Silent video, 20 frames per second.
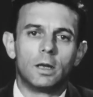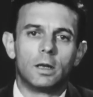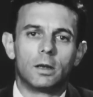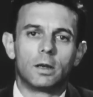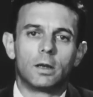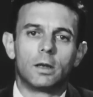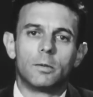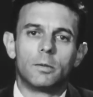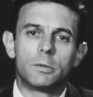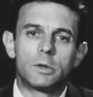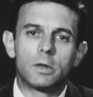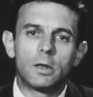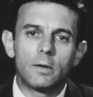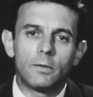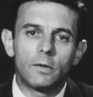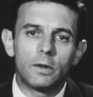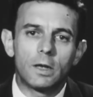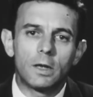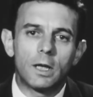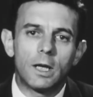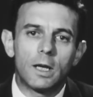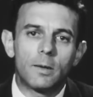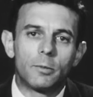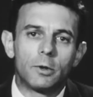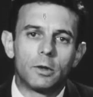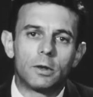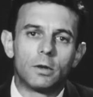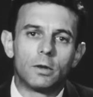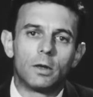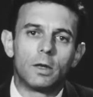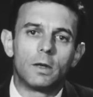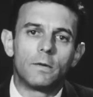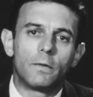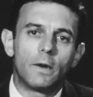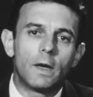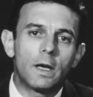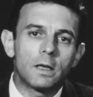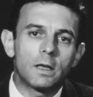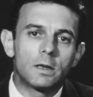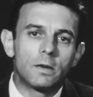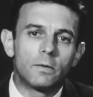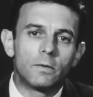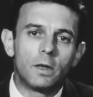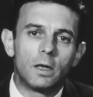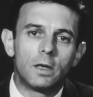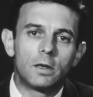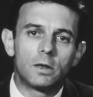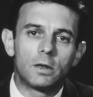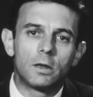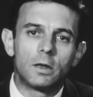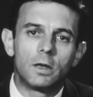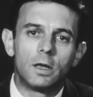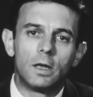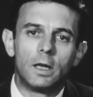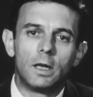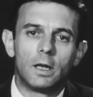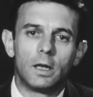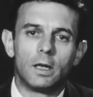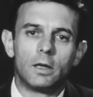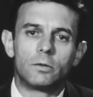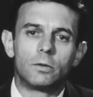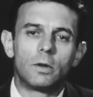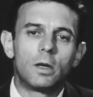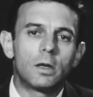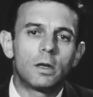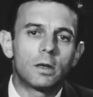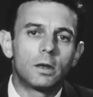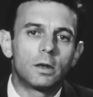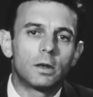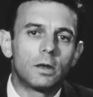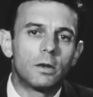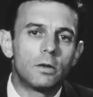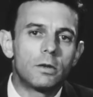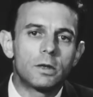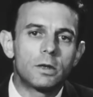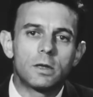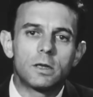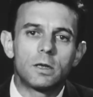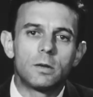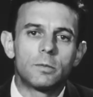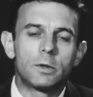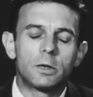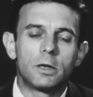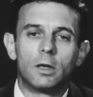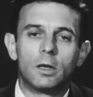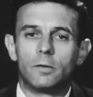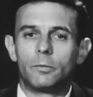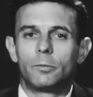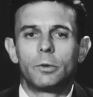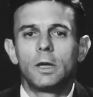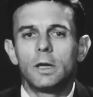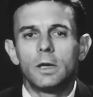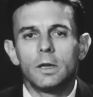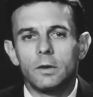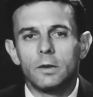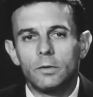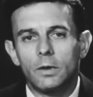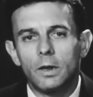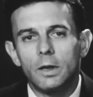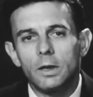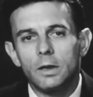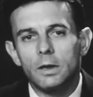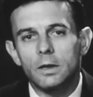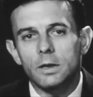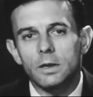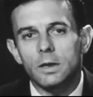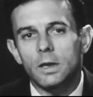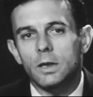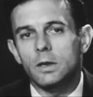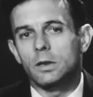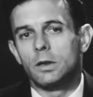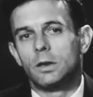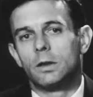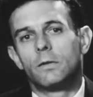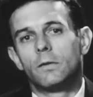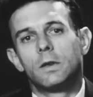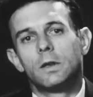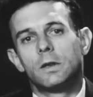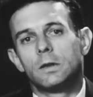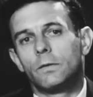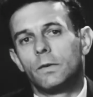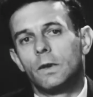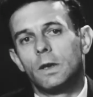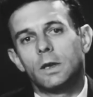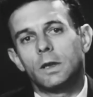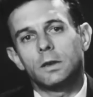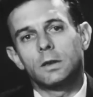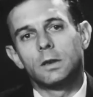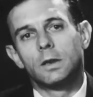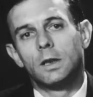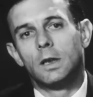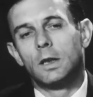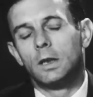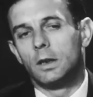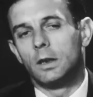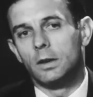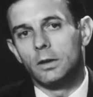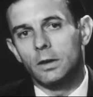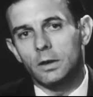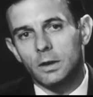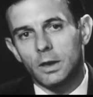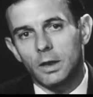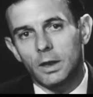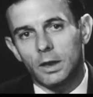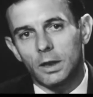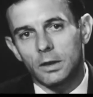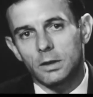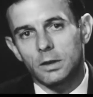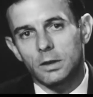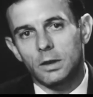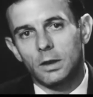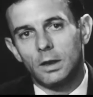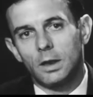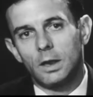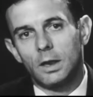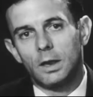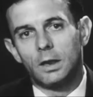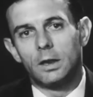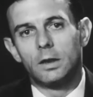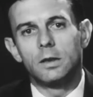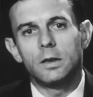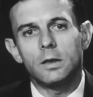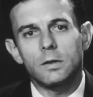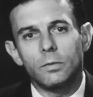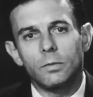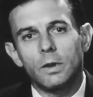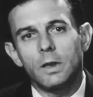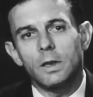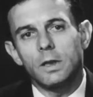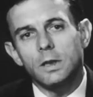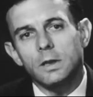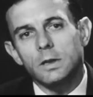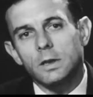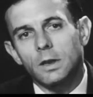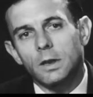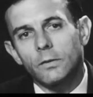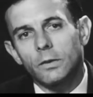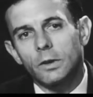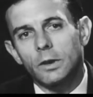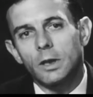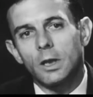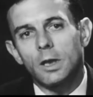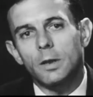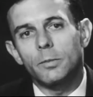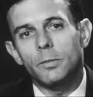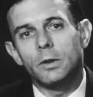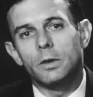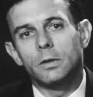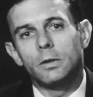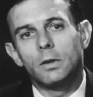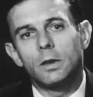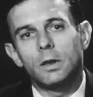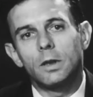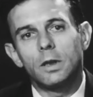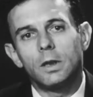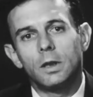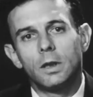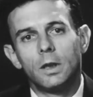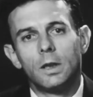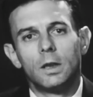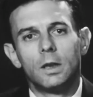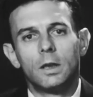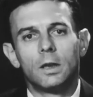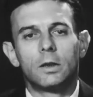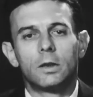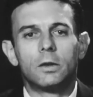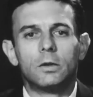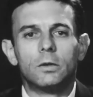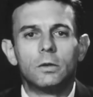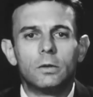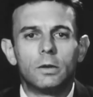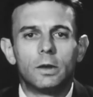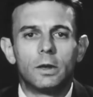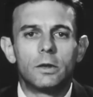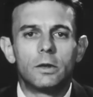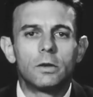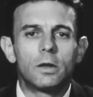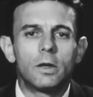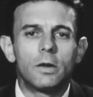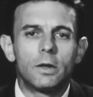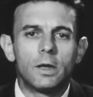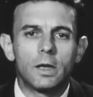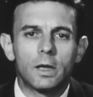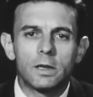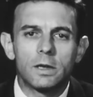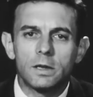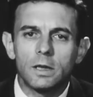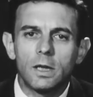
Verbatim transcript: uh, observe in the laboratory facts of nature and draw conclusions himself prior to any discussion of these facts in the text. In this way, he's given the opportunity to enjoy the